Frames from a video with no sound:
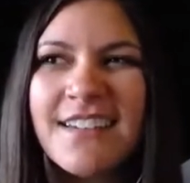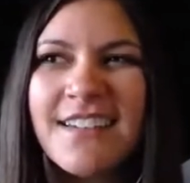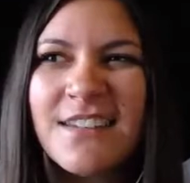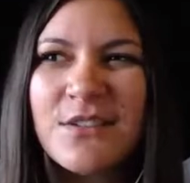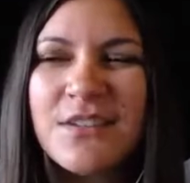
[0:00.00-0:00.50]

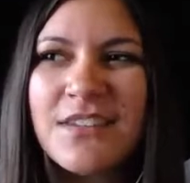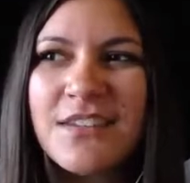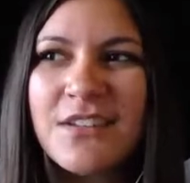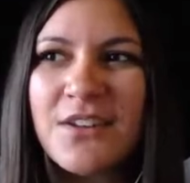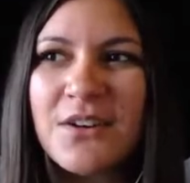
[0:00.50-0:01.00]

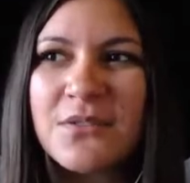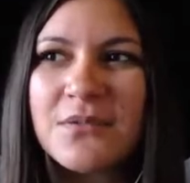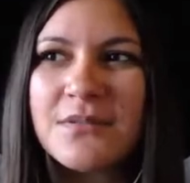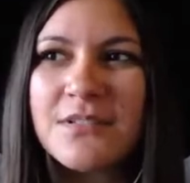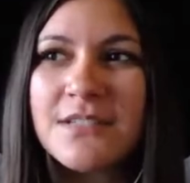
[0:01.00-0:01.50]
you
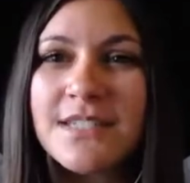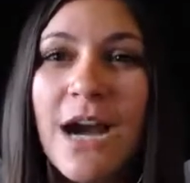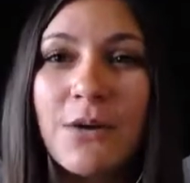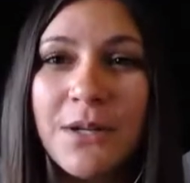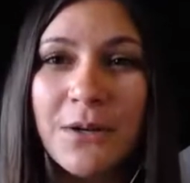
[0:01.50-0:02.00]
know,
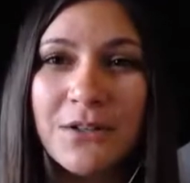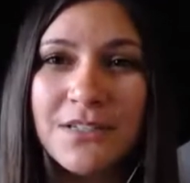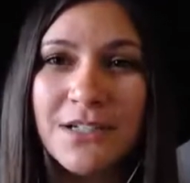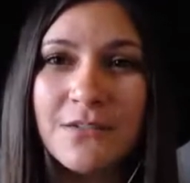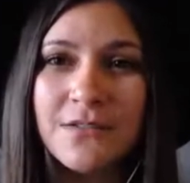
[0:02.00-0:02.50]
doubting
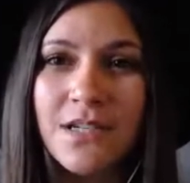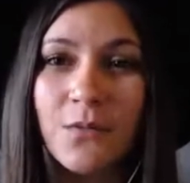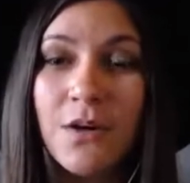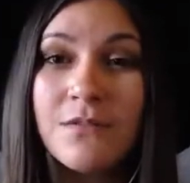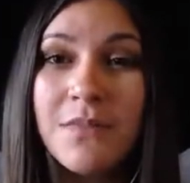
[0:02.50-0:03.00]
ourselves, like,
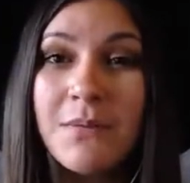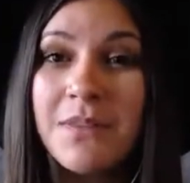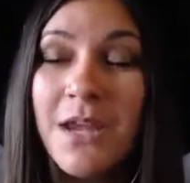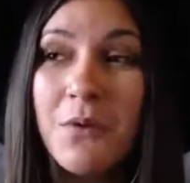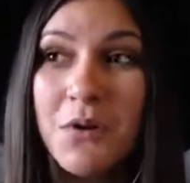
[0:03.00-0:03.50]
well, maybe
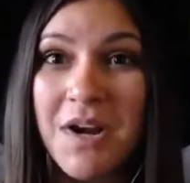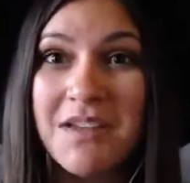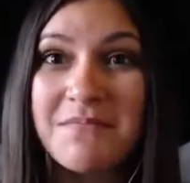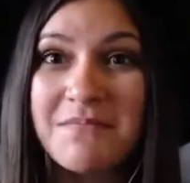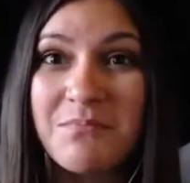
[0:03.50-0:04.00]
they were
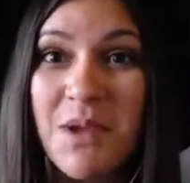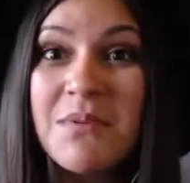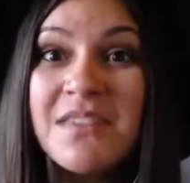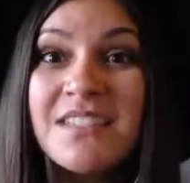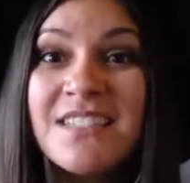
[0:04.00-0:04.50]
right,
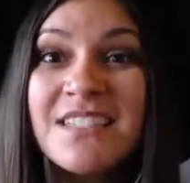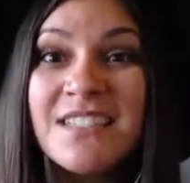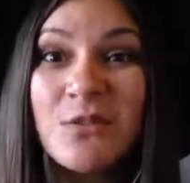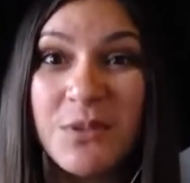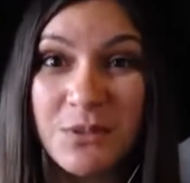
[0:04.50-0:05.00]
maybe this
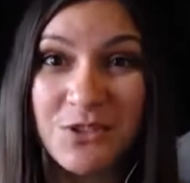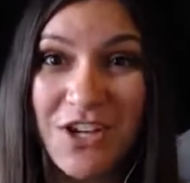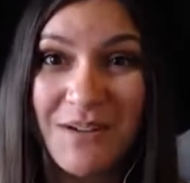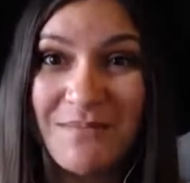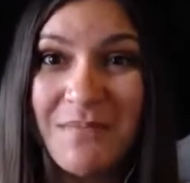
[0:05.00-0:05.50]
isn't a real
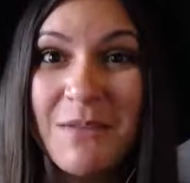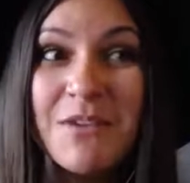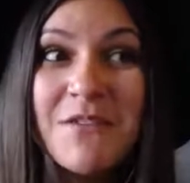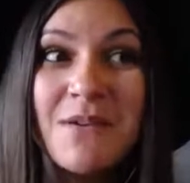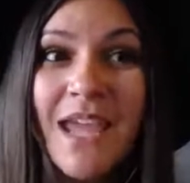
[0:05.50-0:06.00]
job, maybe
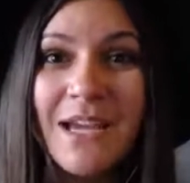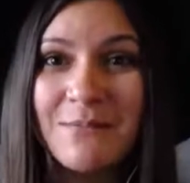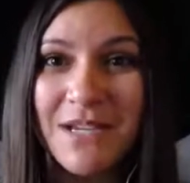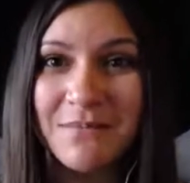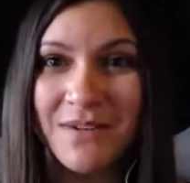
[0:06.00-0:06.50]
you can't
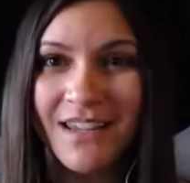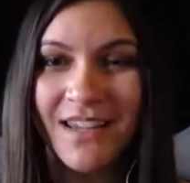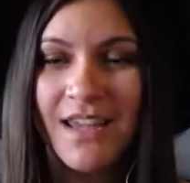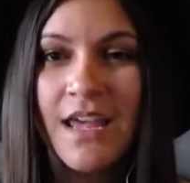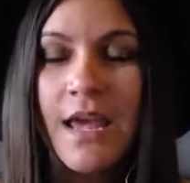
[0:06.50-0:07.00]
make
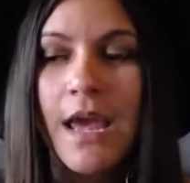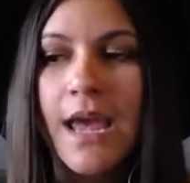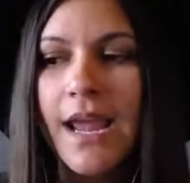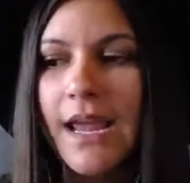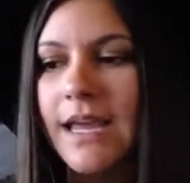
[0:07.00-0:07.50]
money.
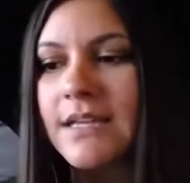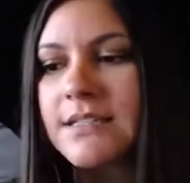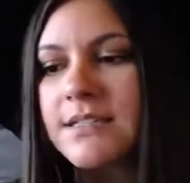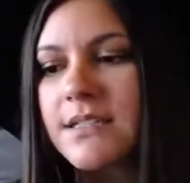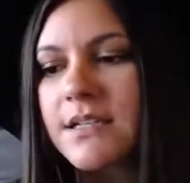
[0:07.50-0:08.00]

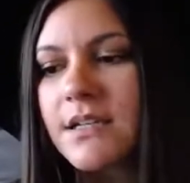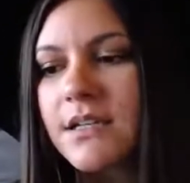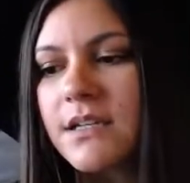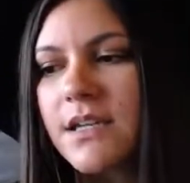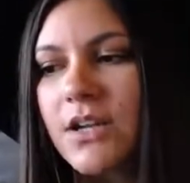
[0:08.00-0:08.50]
And
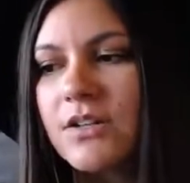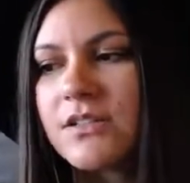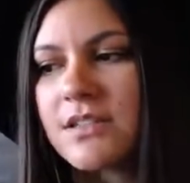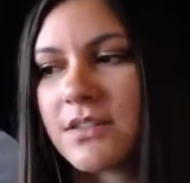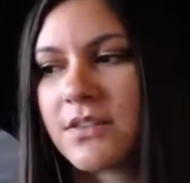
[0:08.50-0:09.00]
here's
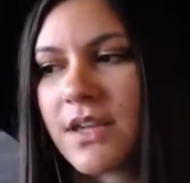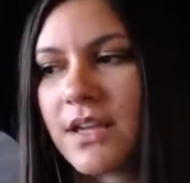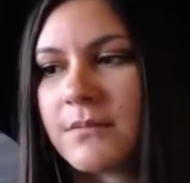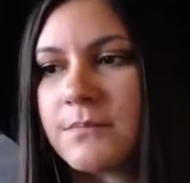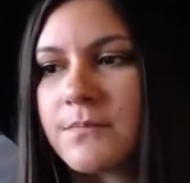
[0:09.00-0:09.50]
the thing,